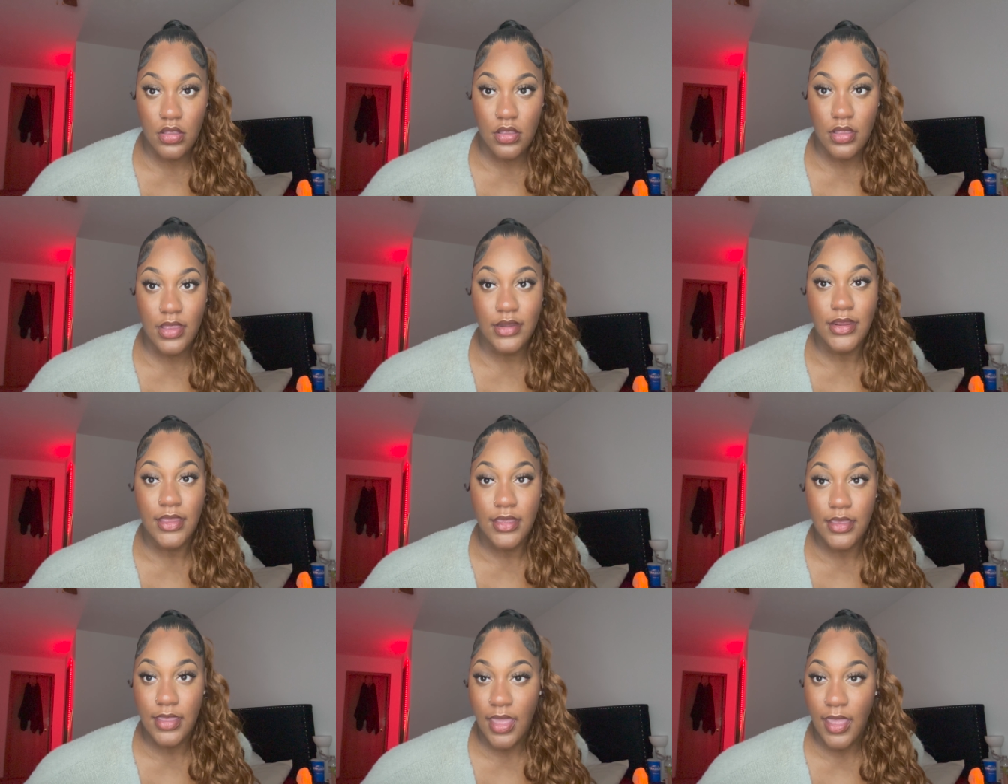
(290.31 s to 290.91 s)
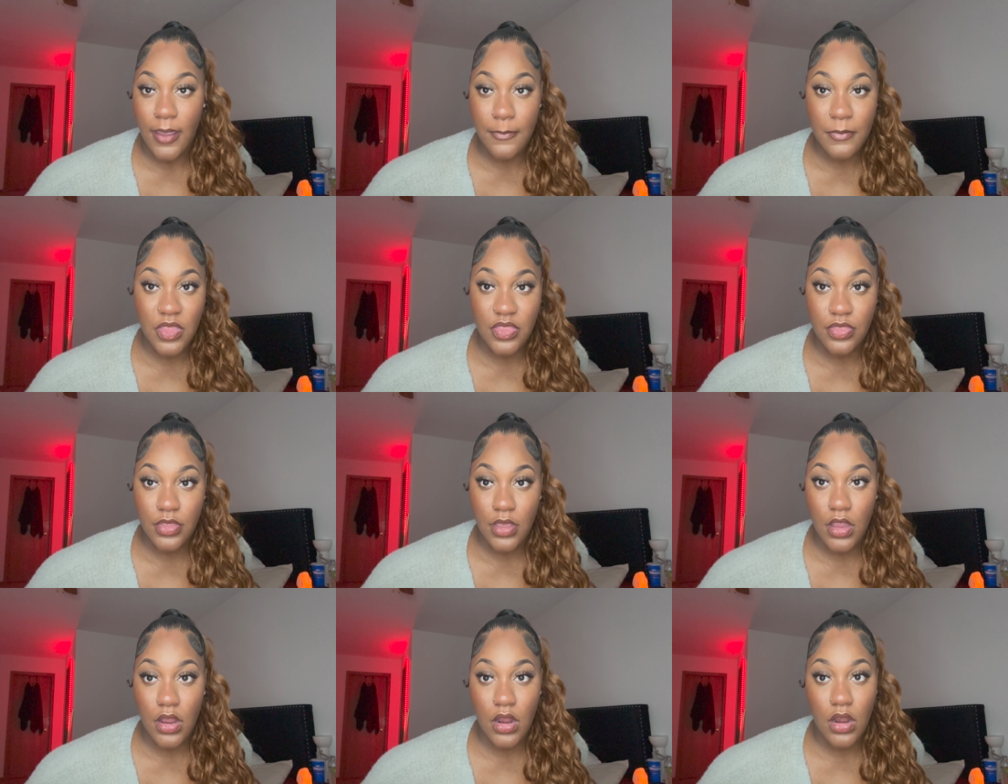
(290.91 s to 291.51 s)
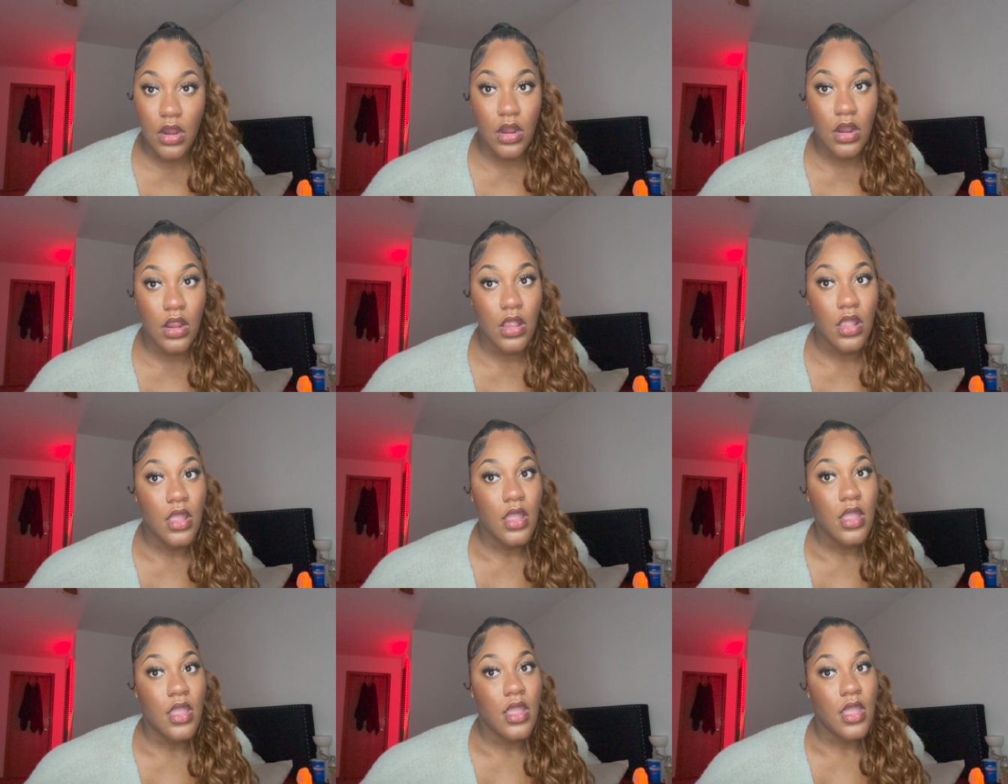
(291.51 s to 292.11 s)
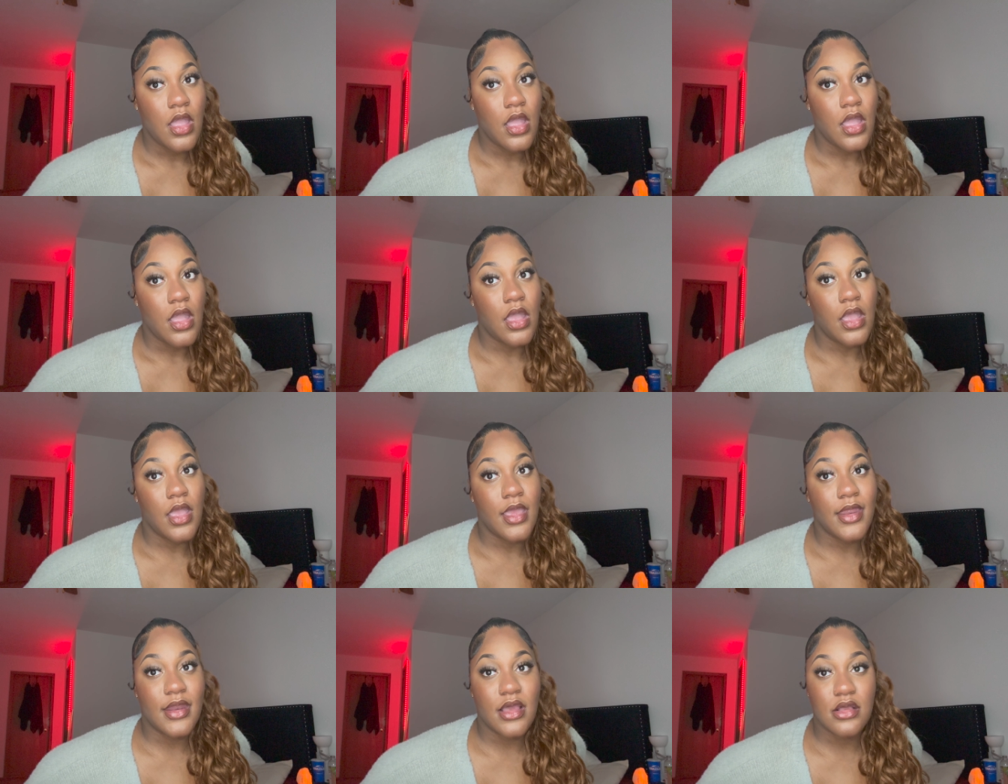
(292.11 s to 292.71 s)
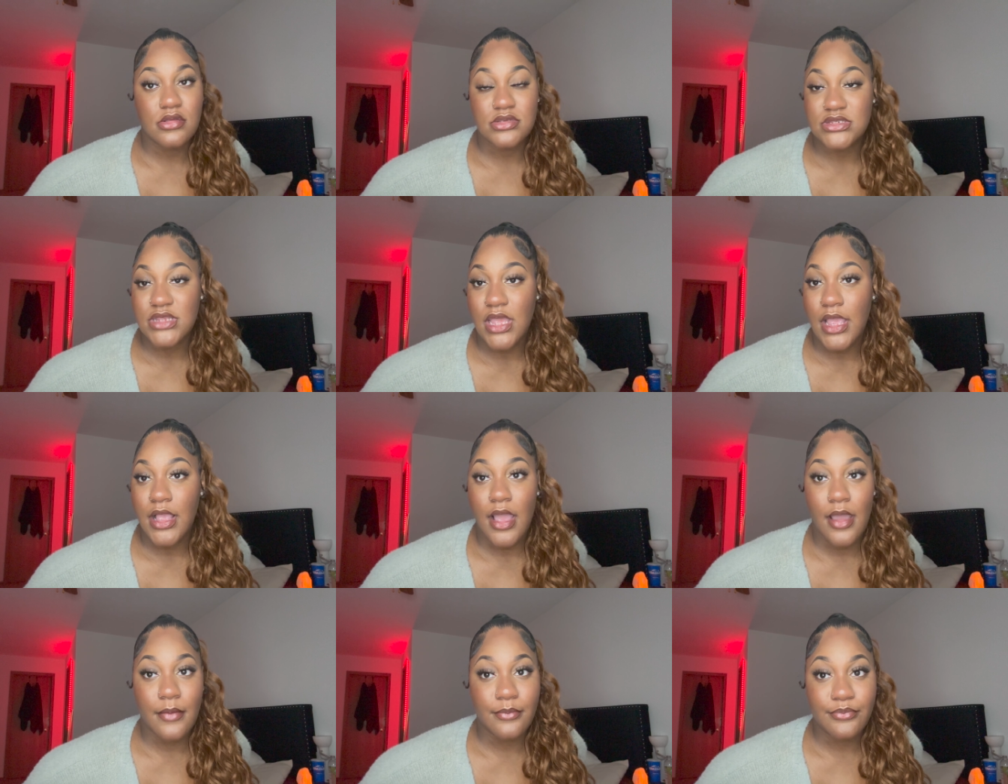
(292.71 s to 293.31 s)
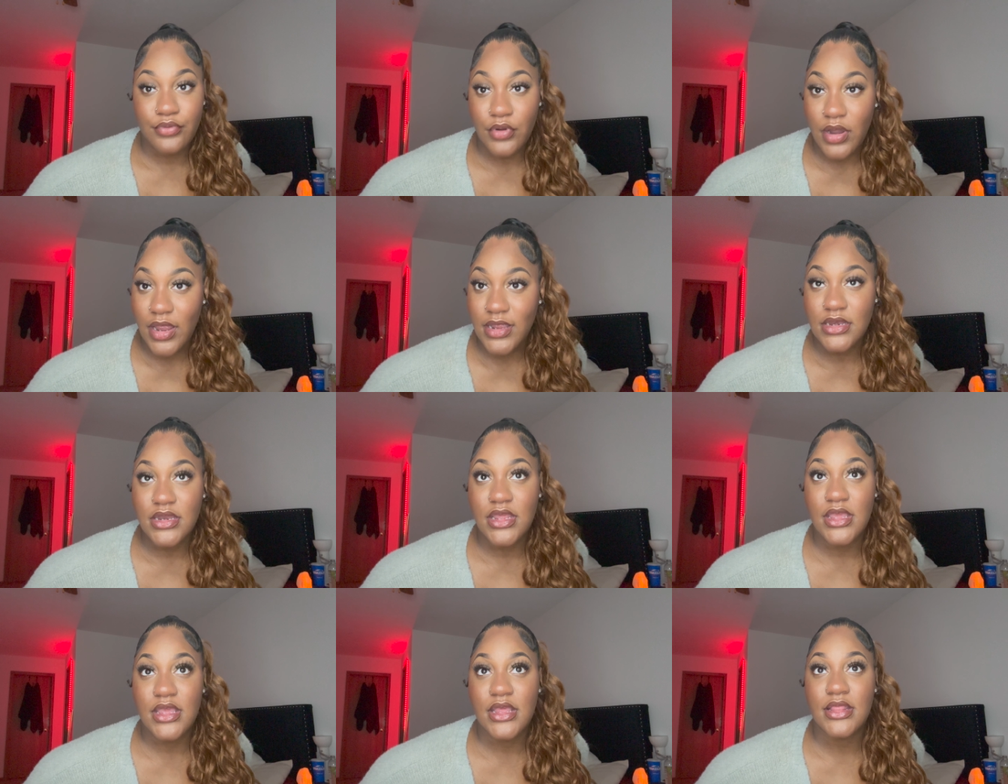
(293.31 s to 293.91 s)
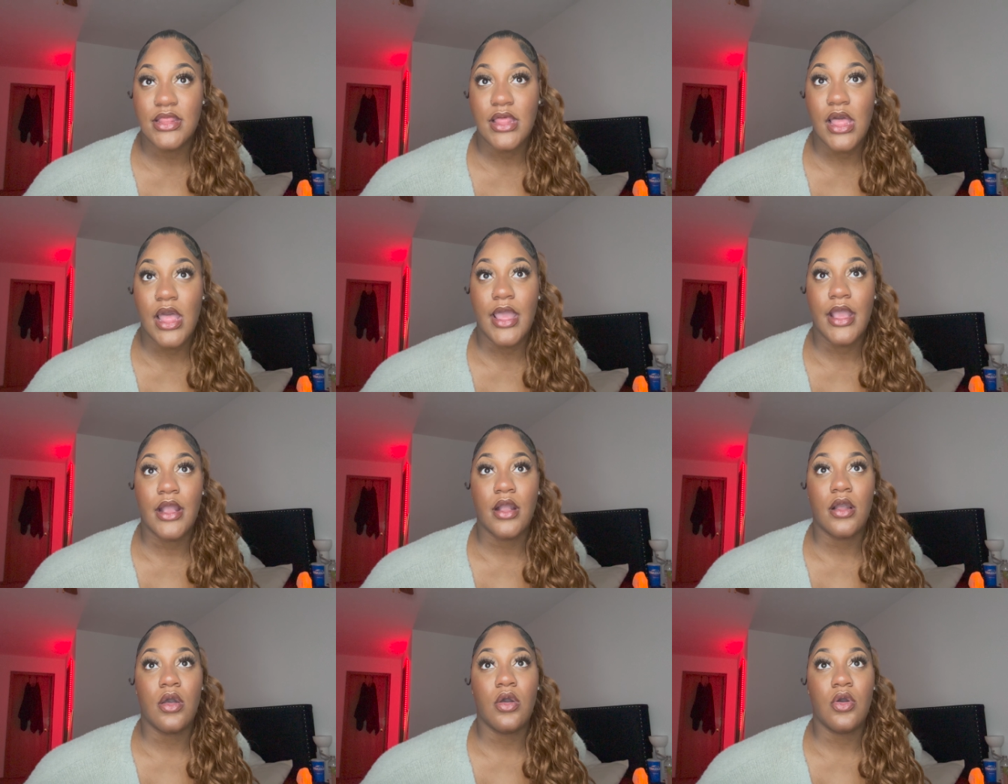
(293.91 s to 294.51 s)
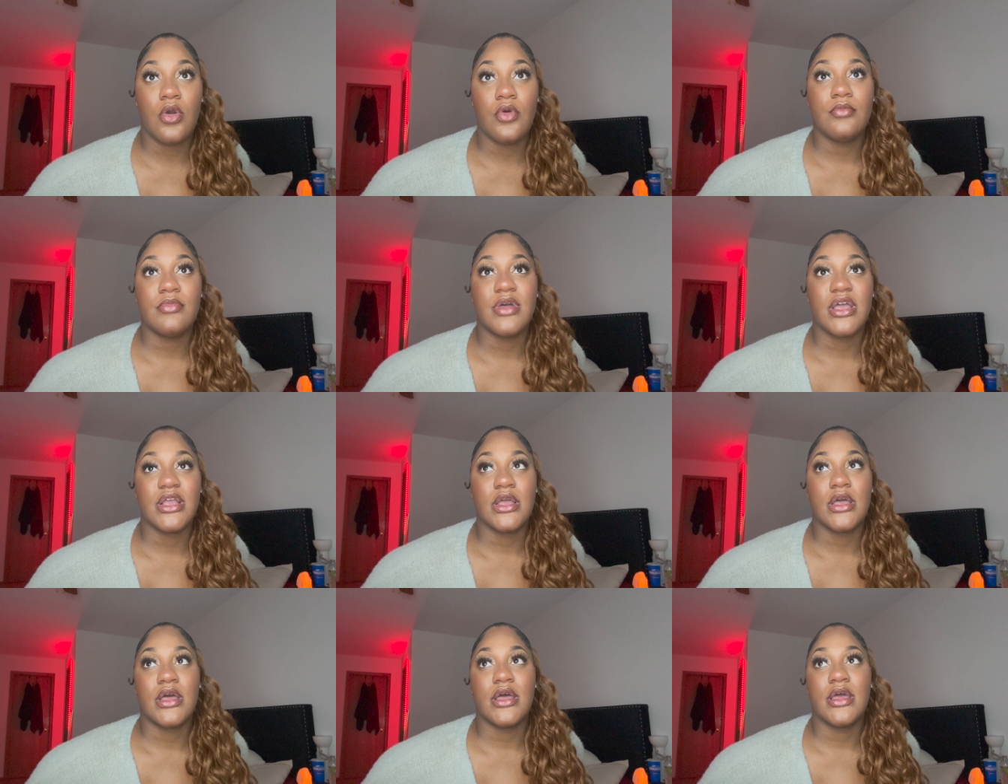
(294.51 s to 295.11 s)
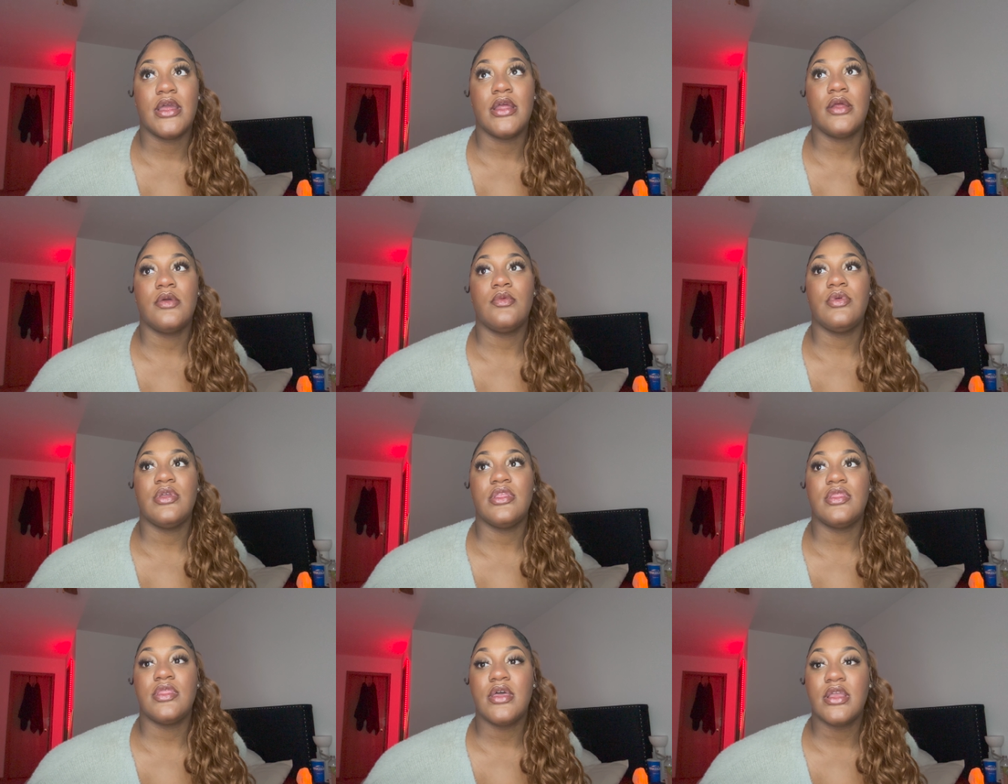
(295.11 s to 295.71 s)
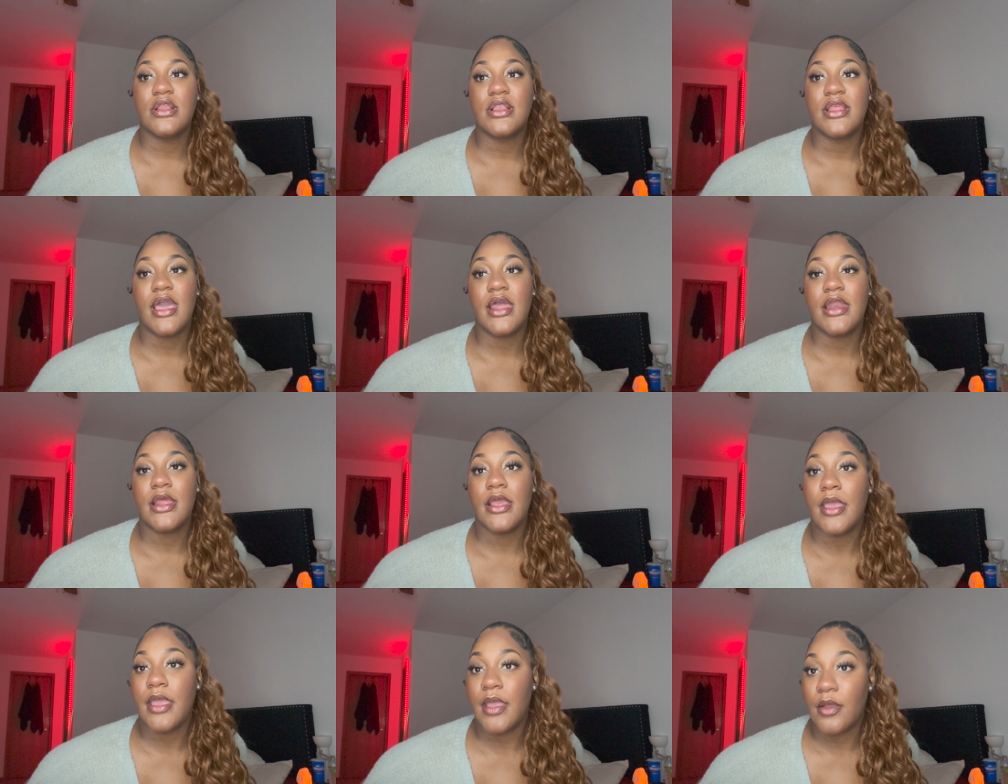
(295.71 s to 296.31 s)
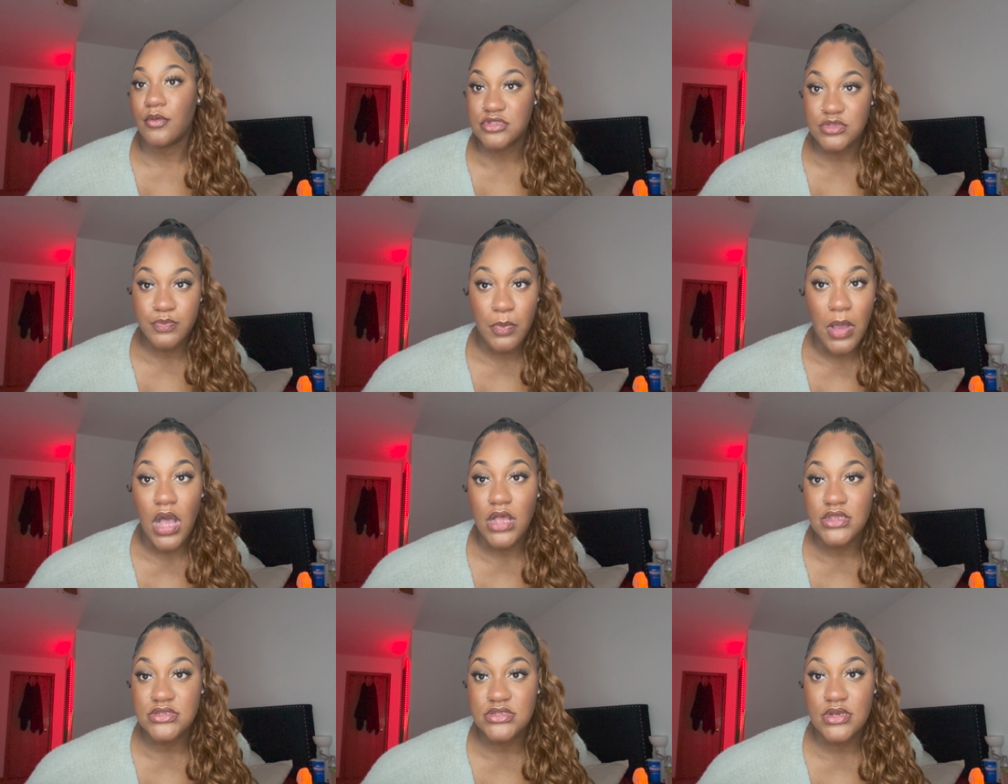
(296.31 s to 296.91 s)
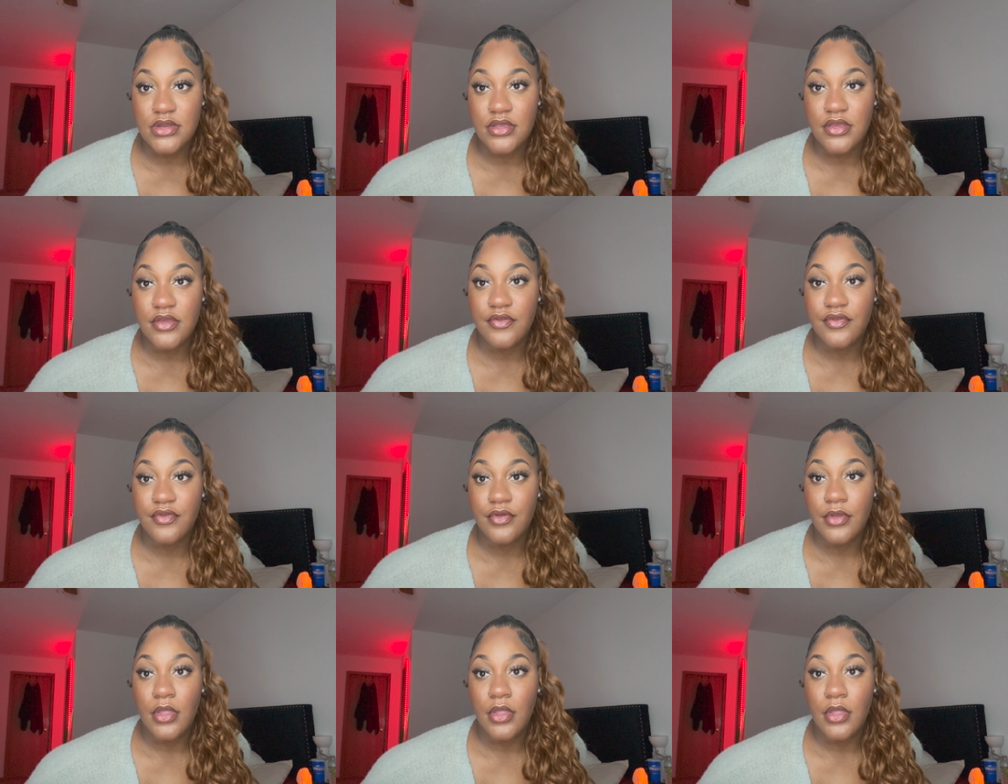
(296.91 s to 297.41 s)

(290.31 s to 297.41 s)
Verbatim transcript: And he came in there and I was like, I'm pregnant. Like, oh my God. We looked at it. It was positive.